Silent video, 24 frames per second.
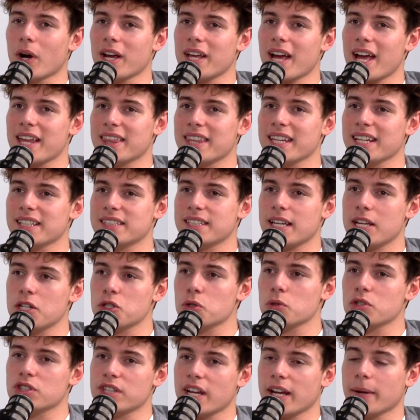I think it's
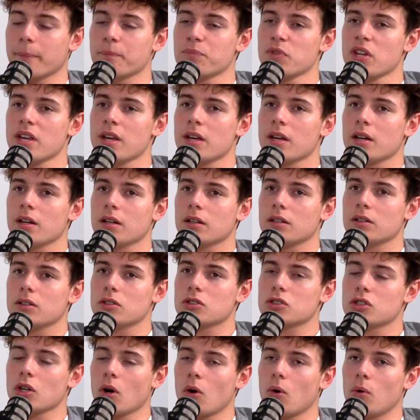interesting.
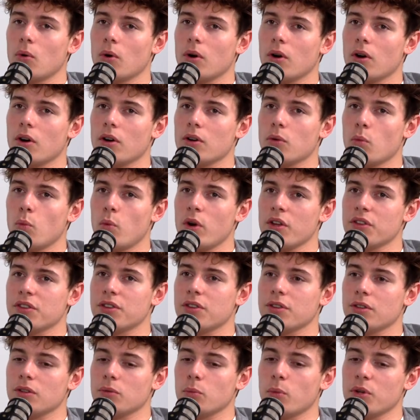So
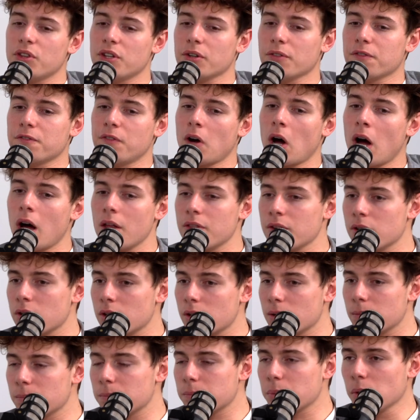with your
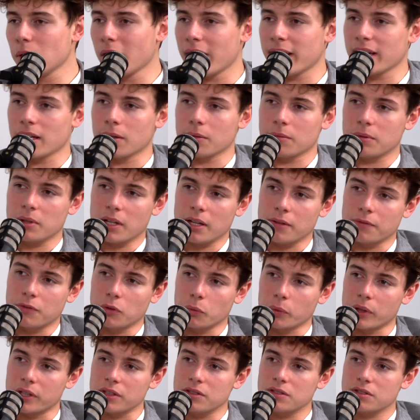father playing an
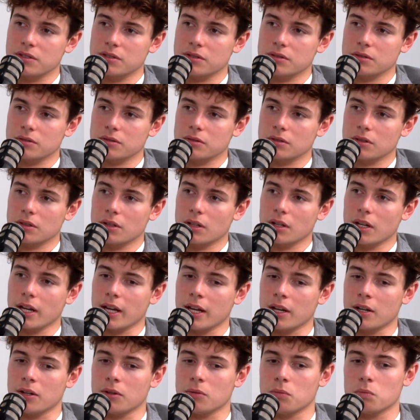influence
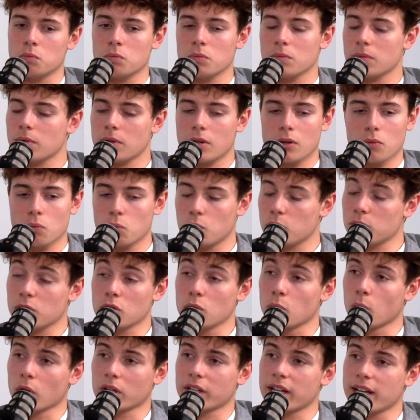in
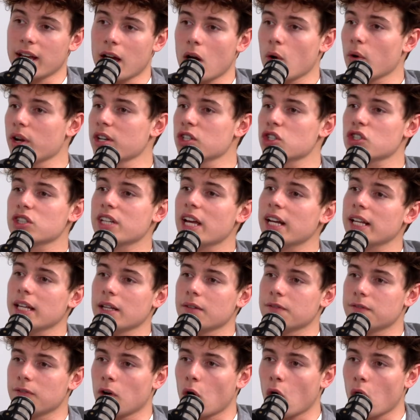you working out and just getting
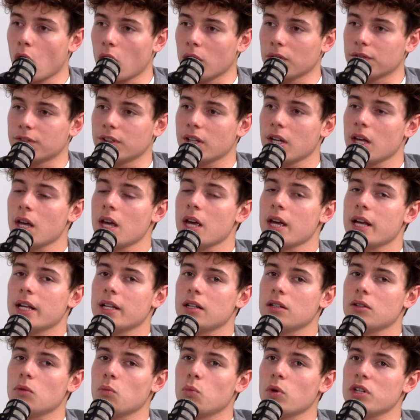involved,
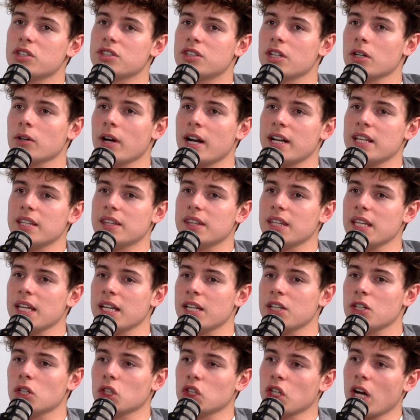was there anything
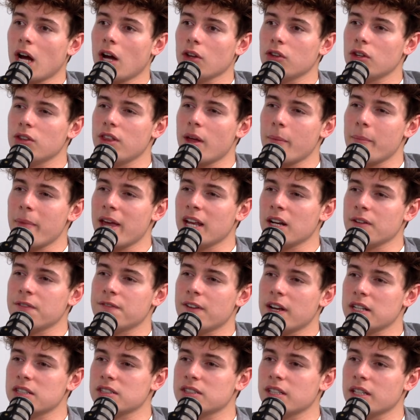in your childhood that
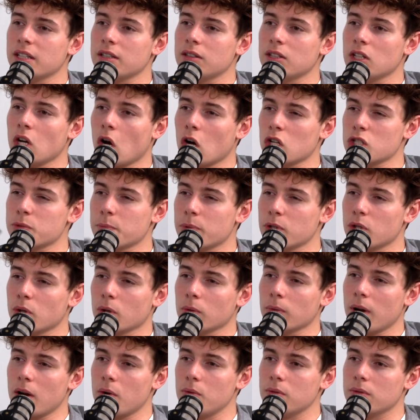manifested the entrepreneur
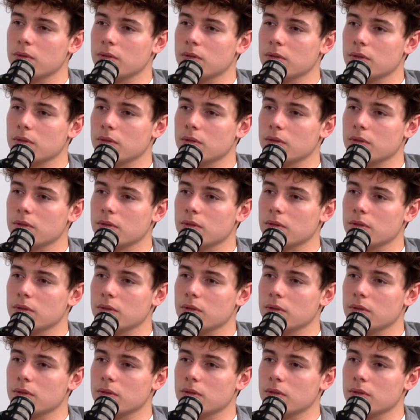route?